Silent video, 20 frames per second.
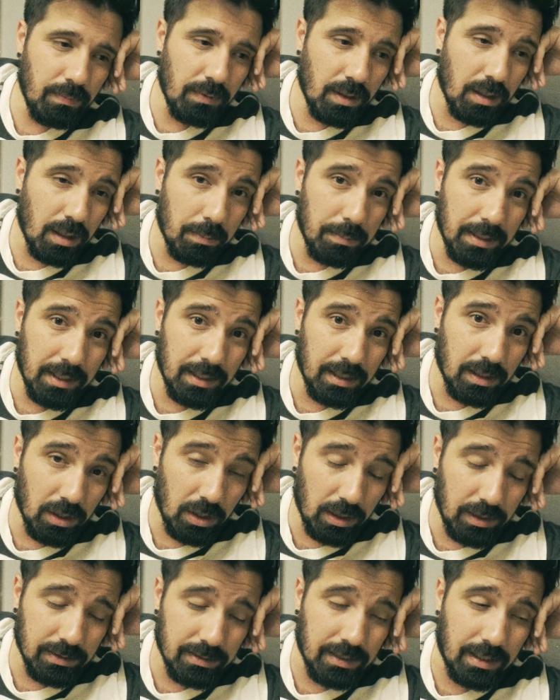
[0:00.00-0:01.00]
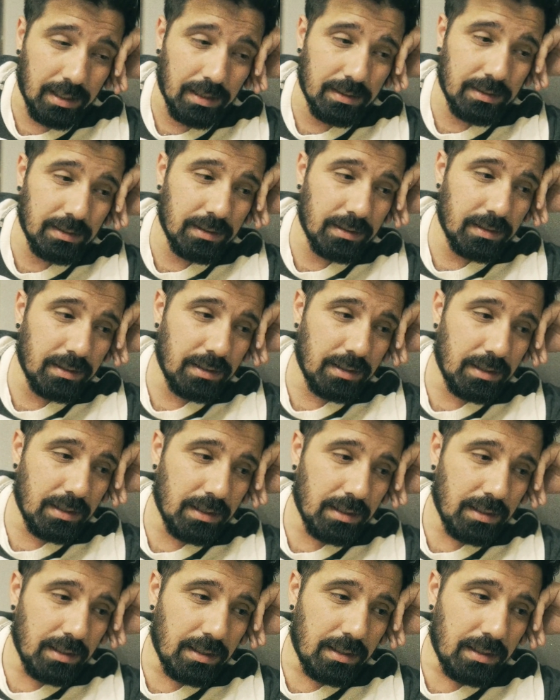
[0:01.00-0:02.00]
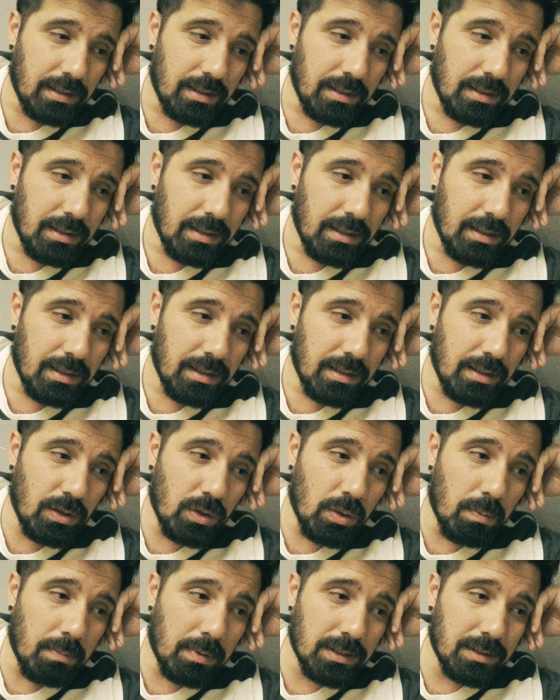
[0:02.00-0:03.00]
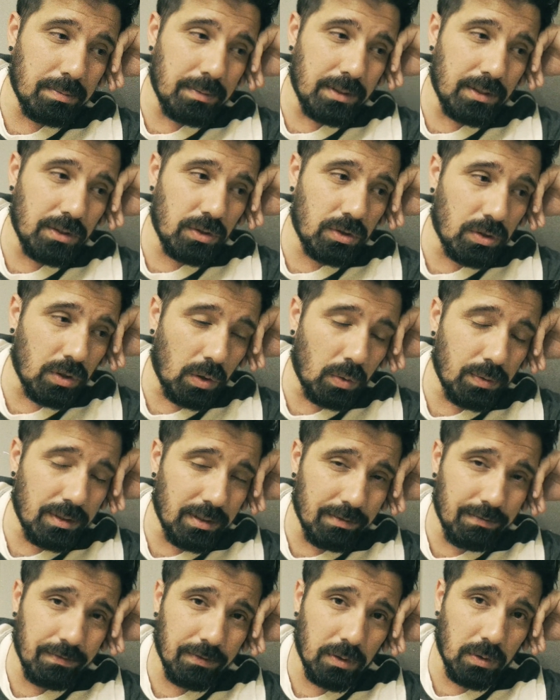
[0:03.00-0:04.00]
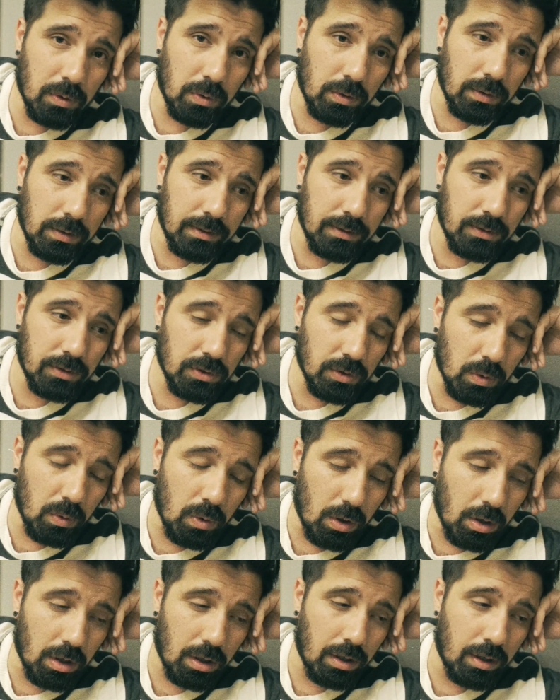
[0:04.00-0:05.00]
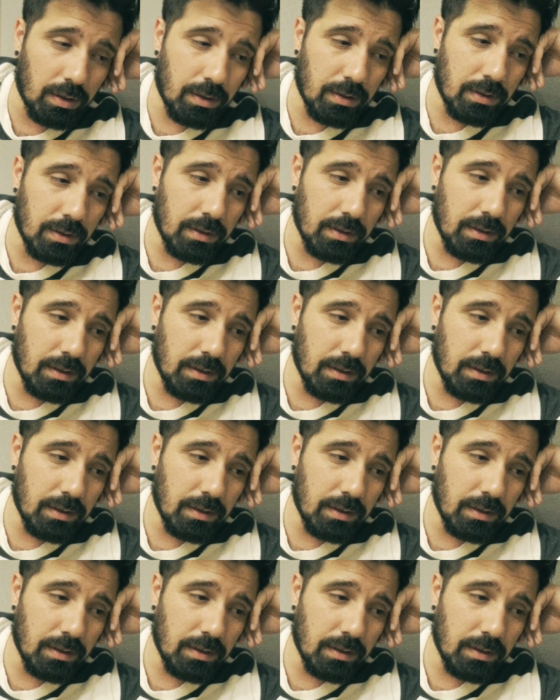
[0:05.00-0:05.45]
coming into contact. You know, it must be so difficult and so hard,